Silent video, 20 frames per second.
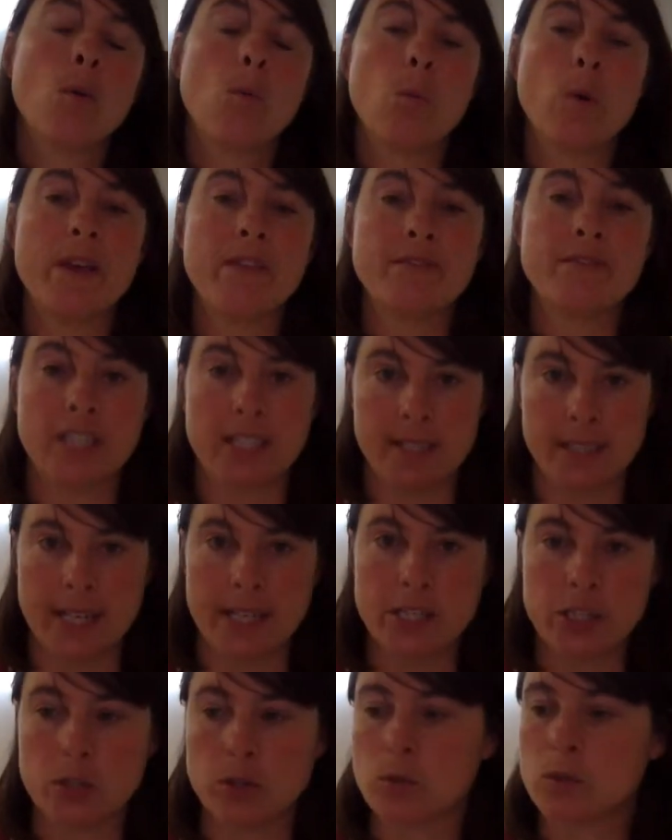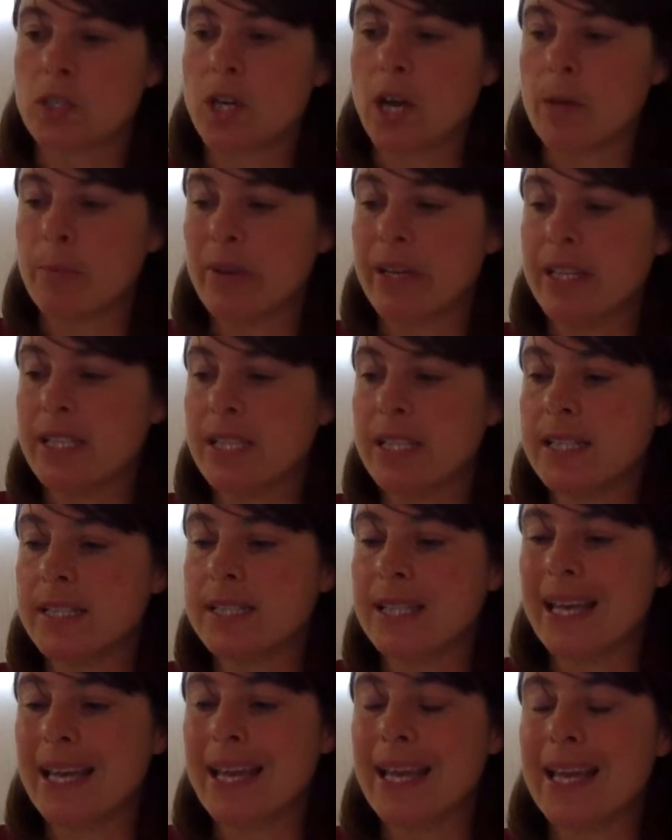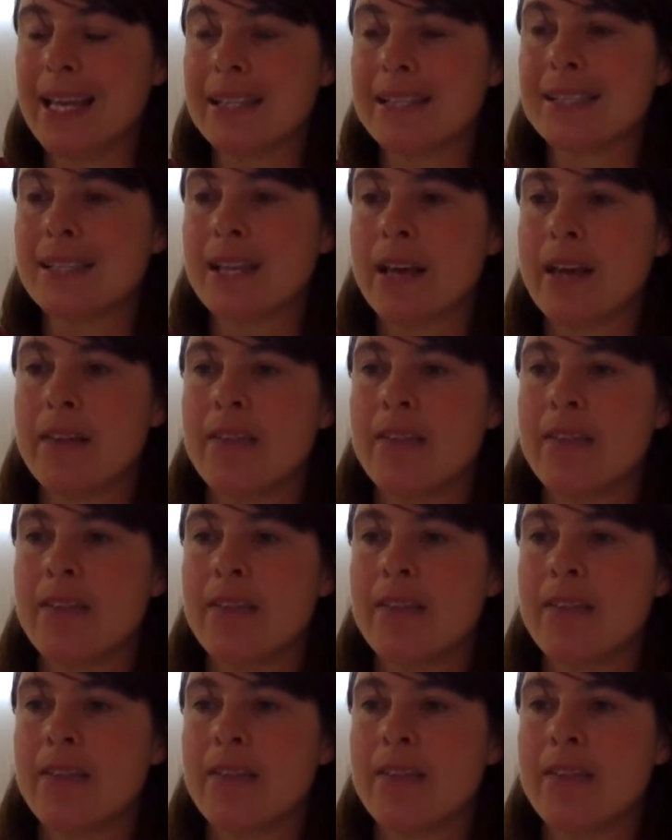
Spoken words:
with gestational diabetes is